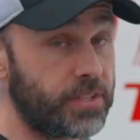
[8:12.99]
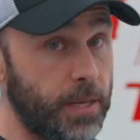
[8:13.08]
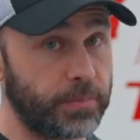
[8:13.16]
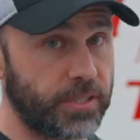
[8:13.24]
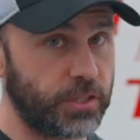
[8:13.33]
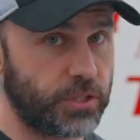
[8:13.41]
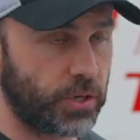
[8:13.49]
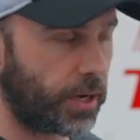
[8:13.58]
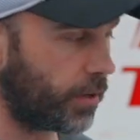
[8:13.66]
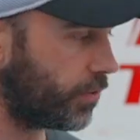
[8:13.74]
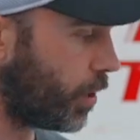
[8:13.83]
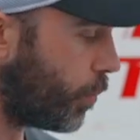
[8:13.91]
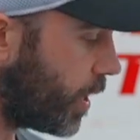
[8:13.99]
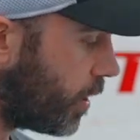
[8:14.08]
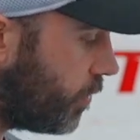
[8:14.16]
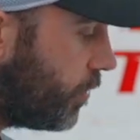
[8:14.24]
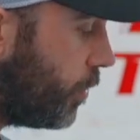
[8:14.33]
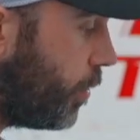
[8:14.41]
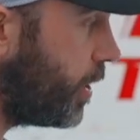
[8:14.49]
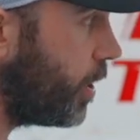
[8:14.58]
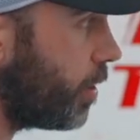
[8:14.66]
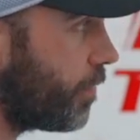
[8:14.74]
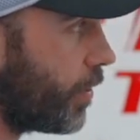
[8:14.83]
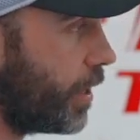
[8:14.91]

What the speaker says: tips and tricks that we can do here for